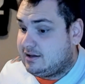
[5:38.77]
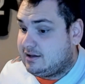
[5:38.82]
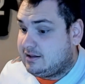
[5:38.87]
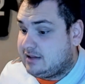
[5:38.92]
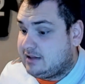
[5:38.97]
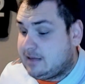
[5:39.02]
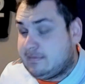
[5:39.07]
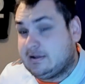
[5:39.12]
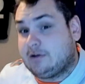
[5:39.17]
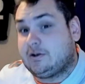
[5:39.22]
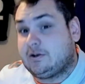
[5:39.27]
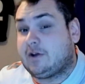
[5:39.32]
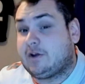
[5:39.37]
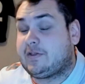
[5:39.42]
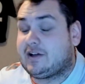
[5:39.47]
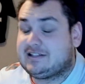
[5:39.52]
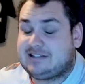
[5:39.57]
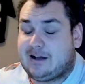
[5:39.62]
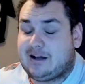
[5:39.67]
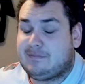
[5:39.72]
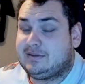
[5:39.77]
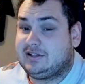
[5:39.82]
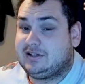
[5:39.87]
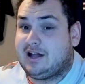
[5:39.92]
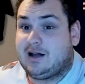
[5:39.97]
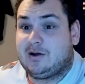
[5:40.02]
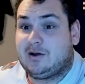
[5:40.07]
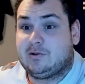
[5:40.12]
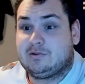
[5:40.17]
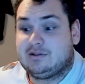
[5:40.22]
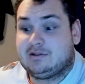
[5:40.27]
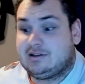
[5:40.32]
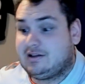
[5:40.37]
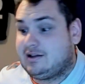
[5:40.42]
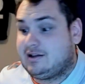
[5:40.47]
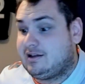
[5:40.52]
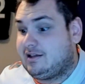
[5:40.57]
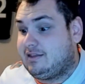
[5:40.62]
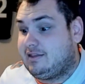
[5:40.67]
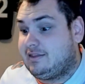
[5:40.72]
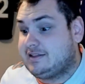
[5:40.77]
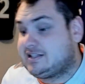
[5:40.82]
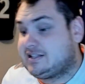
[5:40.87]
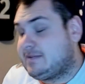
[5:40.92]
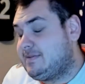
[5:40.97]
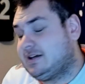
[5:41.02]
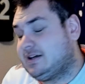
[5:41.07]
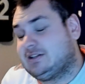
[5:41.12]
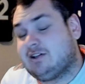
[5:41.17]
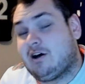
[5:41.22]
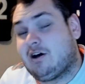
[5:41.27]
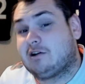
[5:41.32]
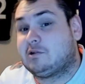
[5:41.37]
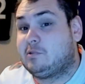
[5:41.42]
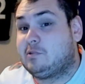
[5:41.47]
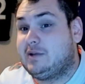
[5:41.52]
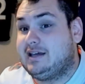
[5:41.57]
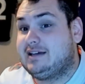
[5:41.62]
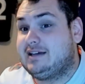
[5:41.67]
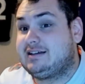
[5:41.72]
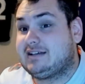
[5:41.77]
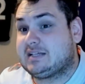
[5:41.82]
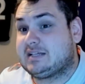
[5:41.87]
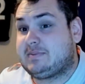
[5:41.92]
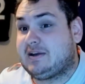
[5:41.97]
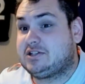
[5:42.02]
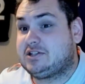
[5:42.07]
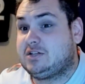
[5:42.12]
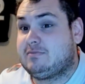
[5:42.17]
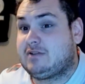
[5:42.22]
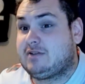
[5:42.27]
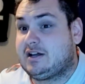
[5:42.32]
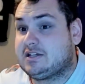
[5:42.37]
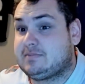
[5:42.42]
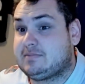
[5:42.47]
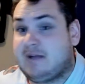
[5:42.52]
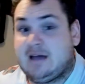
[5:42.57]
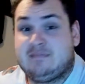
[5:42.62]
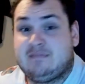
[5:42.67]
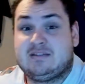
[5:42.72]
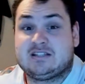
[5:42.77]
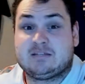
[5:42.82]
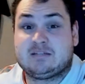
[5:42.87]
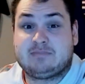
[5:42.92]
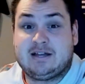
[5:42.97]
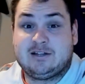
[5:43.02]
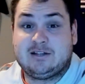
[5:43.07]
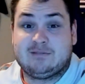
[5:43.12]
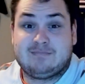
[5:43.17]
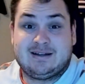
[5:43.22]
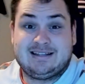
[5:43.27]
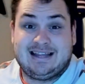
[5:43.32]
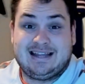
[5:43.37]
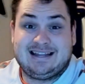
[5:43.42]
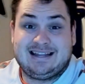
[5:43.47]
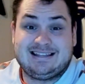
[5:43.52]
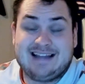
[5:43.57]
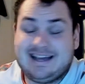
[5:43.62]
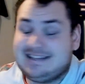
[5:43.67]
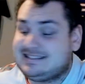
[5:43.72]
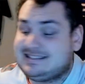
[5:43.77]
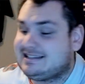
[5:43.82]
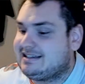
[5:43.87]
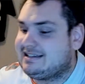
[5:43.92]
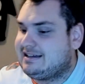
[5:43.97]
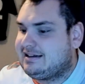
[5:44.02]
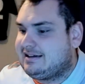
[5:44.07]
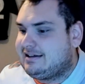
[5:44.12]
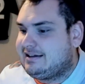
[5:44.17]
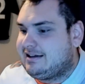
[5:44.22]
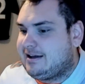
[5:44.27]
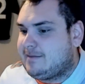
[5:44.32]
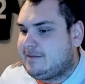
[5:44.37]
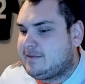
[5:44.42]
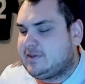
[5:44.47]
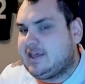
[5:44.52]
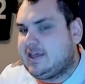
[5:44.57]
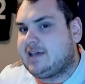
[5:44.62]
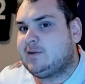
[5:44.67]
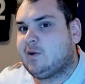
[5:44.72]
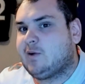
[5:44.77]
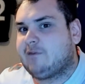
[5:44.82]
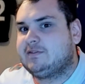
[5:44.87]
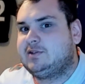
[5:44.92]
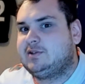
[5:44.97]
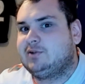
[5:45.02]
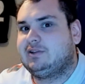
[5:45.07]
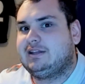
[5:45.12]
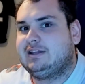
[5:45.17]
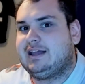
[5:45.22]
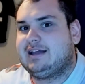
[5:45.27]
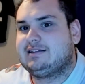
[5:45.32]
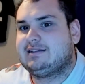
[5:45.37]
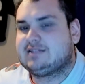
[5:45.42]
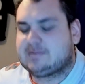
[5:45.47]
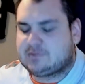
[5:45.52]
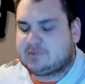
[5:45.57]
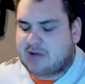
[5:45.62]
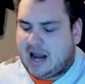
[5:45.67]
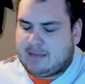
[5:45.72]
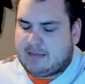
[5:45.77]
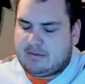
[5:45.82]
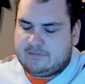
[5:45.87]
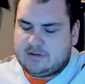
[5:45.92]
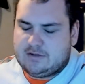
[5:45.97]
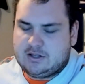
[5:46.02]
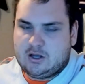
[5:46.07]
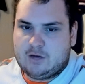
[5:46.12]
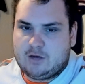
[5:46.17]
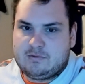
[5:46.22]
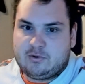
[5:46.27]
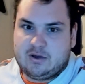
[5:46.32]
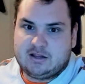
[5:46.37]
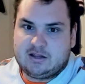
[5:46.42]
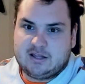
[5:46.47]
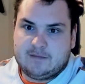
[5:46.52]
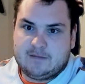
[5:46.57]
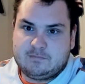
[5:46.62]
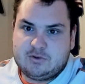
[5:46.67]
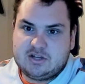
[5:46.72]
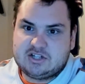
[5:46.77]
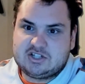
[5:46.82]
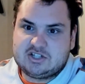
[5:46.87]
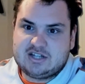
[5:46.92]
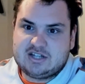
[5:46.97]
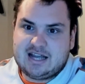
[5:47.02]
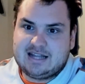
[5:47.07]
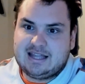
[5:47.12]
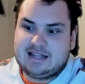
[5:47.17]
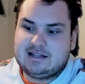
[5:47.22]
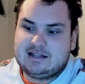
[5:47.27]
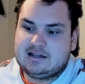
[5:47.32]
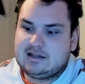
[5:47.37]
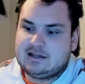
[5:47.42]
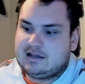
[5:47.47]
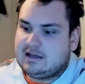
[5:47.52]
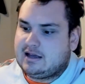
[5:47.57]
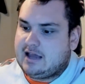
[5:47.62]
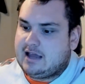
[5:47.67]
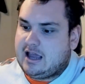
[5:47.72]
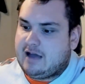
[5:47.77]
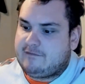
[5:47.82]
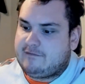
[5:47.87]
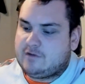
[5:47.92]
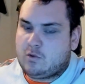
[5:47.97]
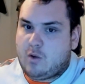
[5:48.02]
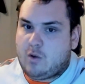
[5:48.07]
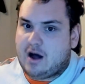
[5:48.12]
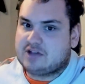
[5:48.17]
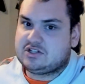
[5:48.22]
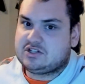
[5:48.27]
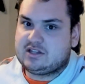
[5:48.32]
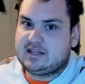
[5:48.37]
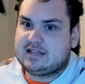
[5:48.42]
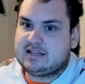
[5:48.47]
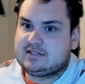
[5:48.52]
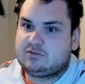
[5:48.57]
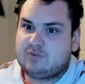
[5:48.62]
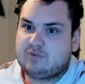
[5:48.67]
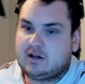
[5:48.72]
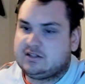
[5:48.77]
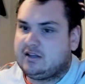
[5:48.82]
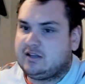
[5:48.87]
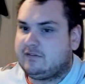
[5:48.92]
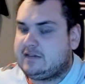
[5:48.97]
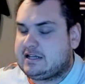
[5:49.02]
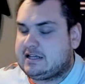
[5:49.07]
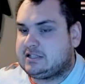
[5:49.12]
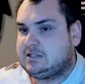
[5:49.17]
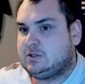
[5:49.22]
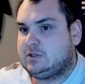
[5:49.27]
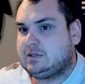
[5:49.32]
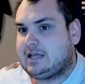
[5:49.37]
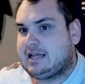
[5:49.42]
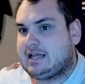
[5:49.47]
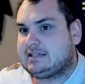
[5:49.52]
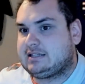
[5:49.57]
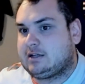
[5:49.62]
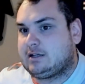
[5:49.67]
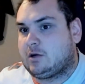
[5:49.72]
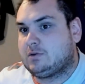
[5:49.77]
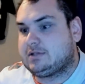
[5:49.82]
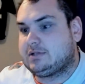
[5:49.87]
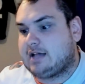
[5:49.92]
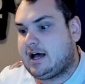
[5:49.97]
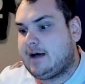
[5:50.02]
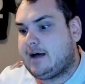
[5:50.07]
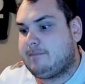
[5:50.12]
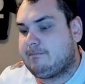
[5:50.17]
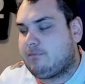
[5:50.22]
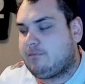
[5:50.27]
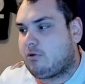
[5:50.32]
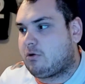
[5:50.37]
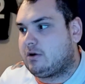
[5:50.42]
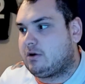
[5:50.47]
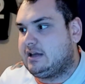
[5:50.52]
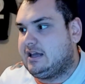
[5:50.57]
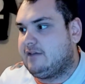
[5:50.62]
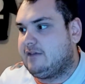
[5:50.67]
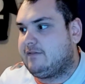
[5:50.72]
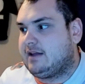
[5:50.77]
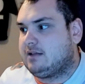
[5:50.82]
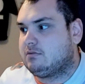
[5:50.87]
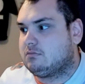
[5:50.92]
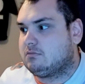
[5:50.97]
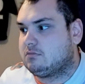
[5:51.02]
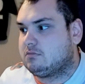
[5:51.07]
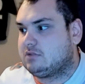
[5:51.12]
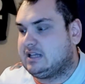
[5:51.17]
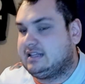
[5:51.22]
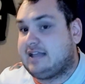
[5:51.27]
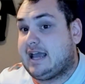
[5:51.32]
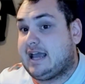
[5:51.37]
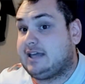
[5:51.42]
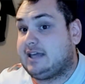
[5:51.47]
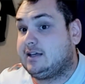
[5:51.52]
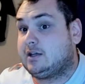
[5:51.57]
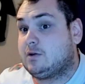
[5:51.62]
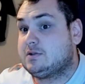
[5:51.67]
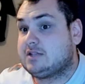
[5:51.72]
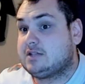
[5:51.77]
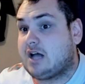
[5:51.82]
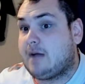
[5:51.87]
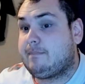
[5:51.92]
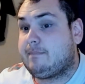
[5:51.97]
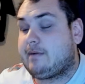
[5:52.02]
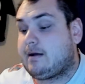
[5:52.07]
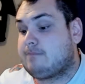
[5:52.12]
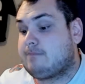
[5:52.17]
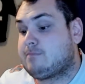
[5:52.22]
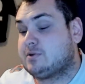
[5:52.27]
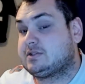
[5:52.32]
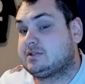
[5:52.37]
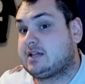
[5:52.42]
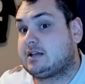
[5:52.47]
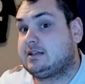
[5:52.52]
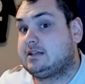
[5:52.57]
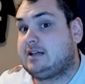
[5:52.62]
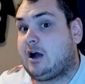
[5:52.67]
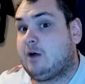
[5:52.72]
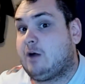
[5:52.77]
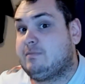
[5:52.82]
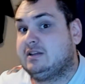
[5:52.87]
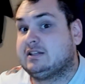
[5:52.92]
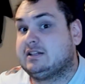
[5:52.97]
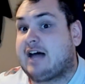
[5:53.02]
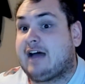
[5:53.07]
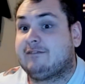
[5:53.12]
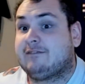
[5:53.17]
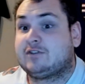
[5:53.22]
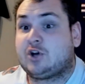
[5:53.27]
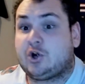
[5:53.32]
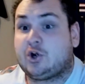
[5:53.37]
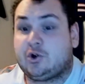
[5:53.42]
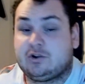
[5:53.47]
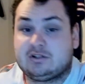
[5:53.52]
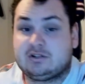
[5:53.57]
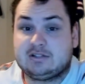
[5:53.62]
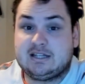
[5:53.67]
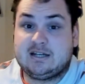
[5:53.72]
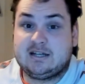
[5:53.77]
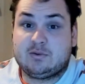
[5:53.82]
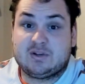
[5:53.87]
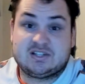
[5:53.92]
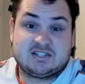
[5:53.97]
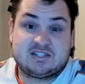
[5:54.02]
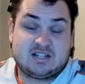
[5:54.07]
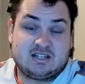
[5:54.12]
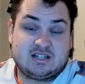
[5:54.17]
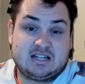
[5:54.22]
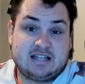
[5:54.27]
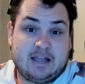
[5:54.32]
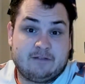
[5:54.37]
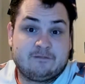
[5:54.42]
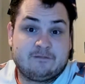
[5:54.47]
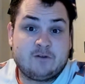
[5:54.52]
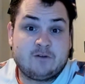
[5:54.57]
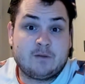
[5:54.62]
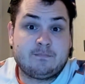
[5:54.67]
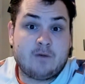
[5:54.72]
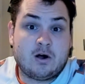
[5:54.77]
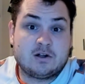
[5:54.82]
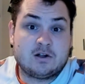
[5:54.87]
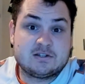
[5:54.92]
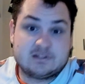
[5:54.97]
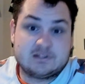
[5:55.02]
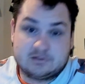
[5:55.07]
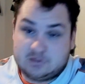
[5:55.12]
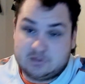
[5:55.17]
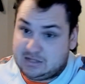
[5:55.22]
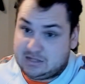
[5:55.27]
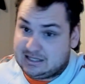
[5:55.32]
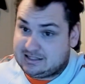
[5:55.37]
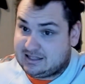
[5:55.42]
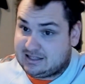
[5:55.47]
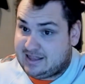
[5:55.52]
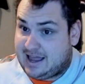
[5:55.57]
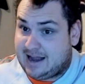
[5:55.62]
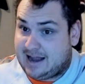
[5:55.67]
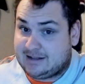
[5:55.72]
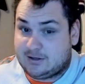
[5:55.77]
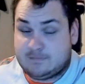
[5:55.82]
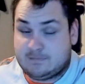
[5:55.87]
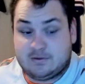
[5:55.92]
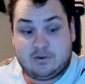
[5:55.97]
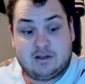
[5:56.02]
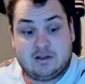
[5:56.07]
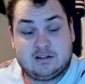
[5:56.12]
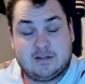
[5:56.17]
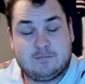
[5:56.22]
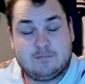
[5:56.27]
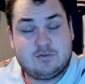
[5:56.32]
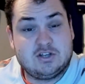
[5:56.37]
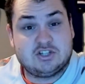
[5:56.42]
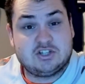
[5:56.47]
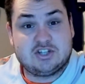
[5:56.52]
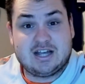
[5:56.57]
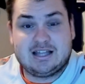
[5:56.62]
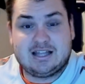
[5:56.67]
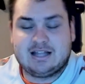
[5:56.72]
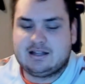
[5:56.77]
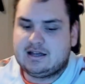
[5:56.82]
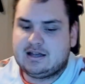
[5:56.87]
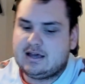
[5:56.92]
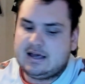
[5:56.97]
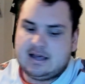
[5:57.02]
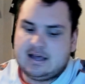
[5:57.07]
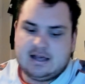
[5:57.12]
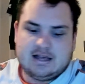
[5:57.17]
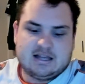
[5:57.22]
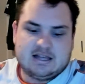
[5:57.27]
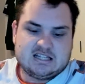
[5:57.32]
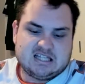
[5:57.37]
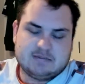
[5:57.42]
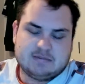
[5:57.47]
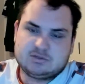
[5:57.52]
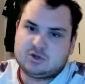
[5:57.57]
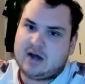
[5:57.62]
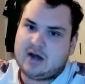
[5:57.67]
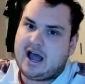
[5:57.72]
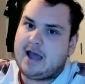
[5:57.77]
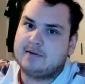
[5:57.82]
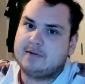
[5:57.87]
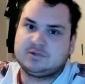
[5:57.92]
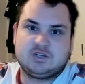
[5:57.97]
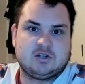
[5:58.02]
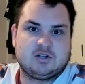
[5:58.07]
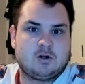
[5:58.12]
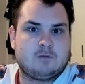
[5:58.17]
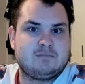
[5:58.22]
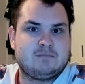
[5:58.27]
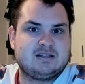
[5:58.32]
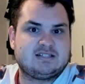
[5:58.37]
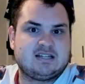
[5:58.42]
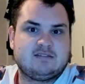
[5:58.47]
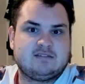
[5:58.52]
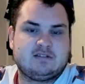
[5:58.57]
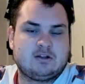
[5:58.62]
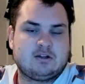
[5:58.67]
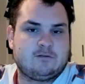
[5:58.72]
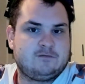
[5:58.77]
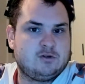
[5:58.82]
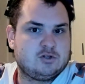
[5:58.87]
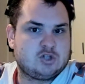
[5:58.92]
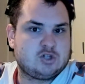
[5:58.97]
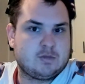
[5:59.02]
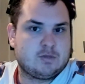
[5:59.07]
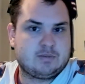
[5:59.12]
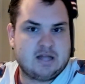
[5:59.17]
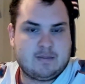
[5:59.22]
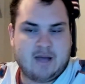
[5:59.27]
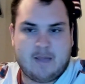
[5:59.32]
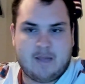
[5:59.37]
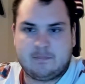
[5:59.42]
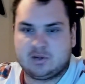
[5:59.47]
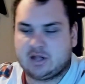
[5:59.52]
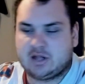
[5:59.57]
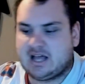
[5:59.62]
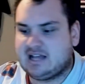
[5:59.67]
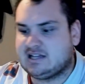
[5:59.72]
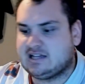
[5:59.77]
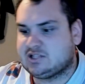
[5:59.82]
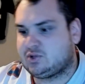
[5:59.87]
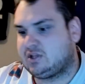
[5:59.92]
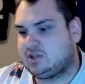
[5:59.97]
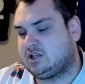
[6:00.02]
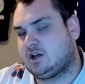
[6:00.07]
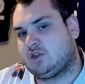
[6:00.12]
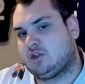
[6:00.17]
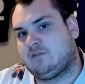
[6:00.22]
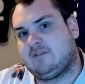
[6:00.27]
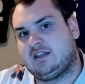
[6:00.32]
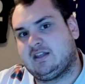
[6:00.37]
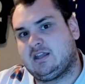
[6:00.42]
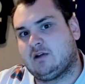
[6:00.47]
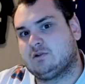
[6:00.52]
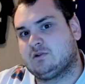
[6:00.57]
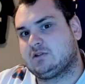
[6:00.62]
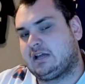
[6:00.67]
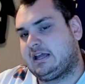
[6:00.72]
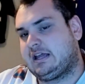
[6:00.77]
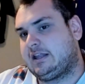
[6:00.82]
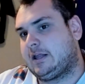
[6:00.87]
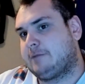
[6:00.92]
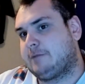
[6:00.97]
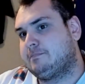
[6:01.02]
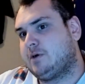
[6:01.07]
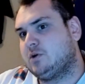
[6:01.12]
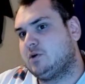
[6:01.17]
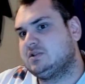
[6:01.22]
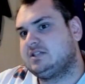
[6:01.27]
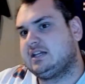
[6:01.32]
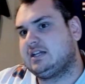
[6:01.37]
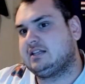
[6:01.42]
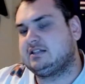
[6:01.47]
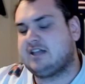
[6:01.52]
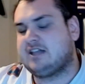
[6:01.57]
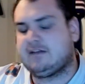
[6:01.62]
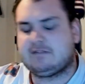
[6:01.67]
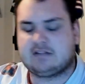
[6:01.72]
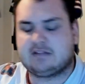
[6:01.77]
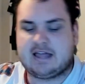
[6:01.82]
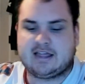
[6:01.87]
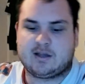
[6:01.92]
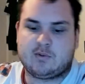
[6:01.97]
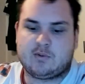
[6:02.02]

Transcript: let me know your thoughts down below. It's going to be a long week, especially because Miami doesn't play till Monday night. But thank you all for tuning in. Subscribe if you're new, be greatly appreciated. If you're watching this relatively as soon as it goes up, or even the day it goes up, most likely I will be live currently with Sunday Night Football, so tune into that. You'll be greatly appreciated. Subscribe so you don't miss any of the future play-by-plays or any other videos I end up posting. Leave a like